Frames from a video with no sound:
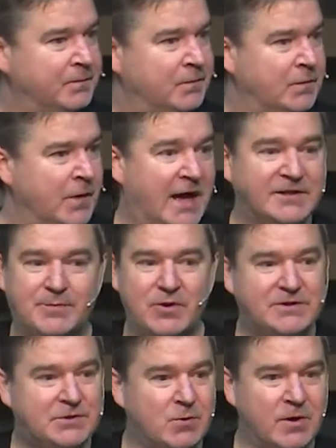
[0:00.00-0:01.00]
Not to
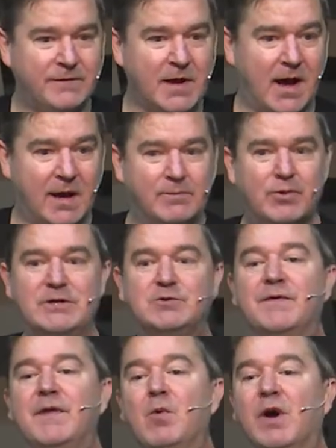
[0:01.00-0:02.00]
preach the Word of God, preach
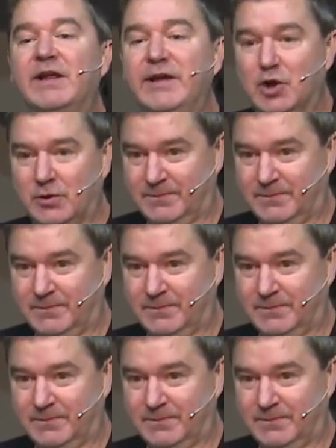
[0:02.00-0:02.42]
what they want to hear.